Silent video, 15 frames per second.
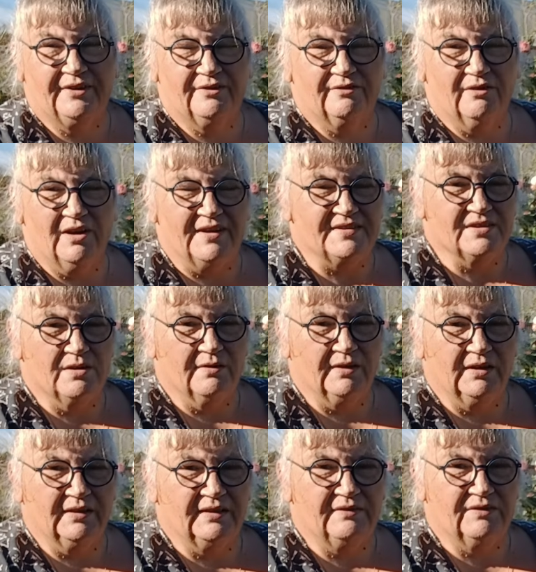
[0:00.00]
Right, so I'm
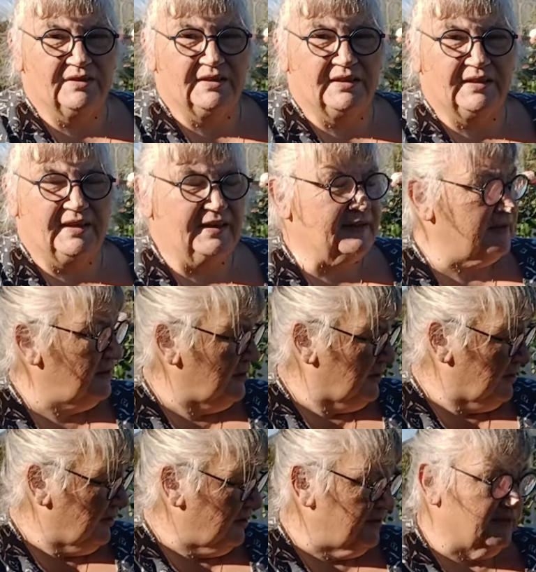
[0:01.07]
going to leave it there now.
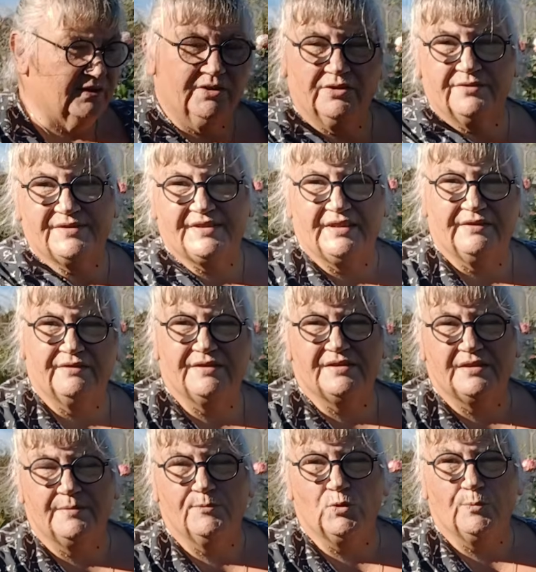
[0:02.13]
I'm going to see if there's
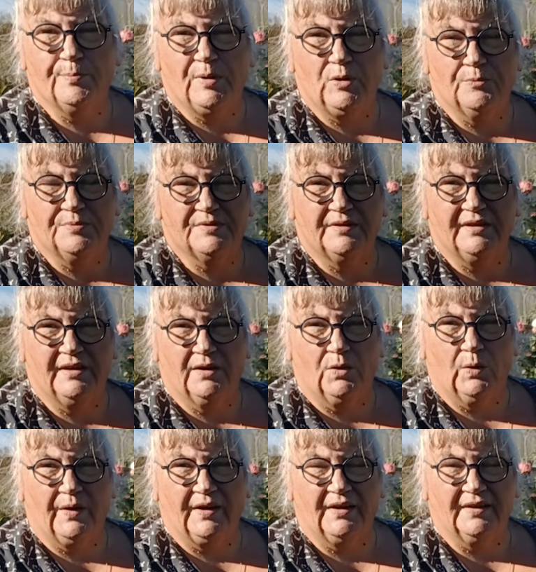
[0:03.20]
any more bulbs in here
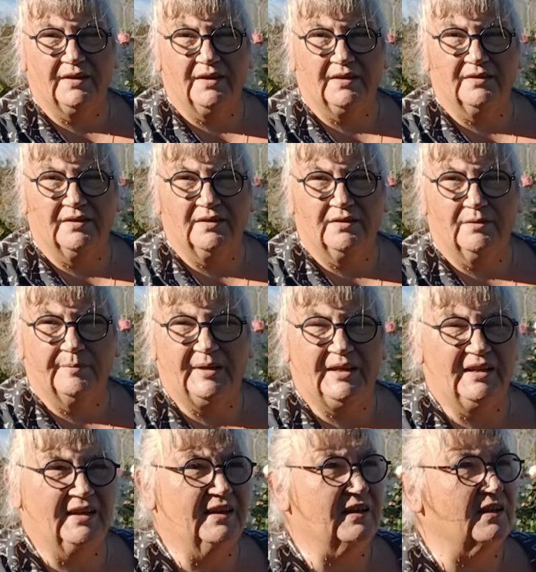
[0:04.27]
quickly, and then I'm
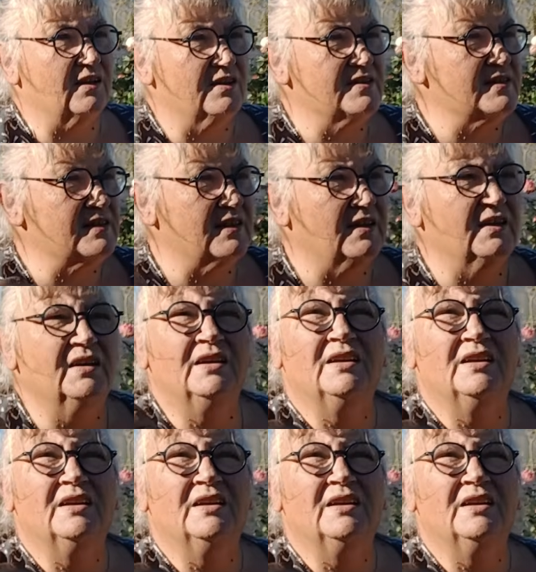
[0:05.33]
heading in because the